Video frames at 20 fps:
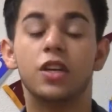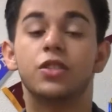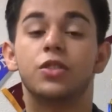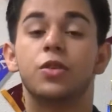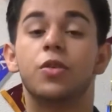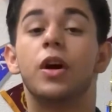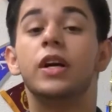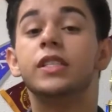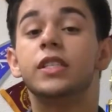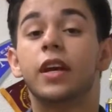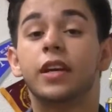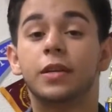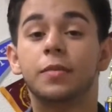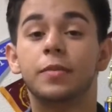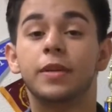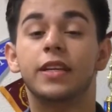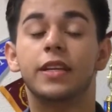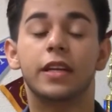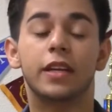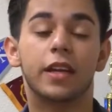so
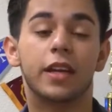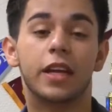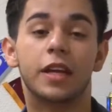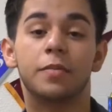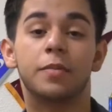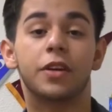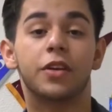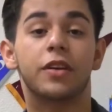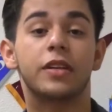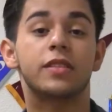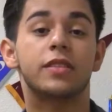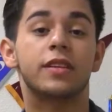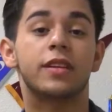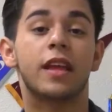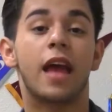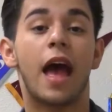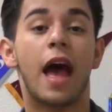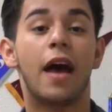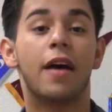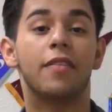undocumented immigrants
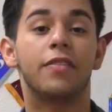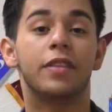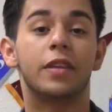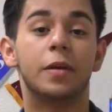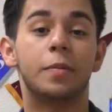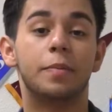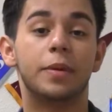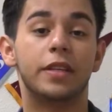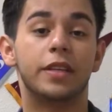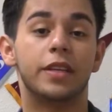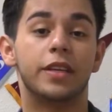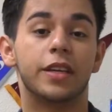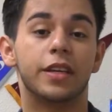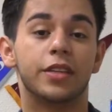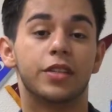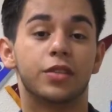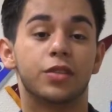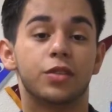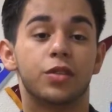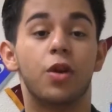can have the ability
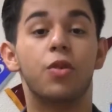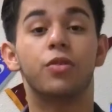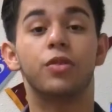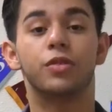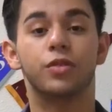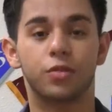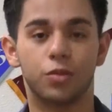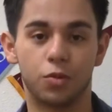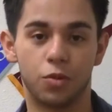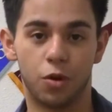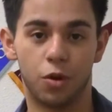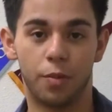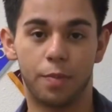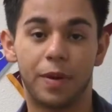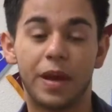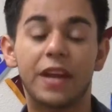to go to school,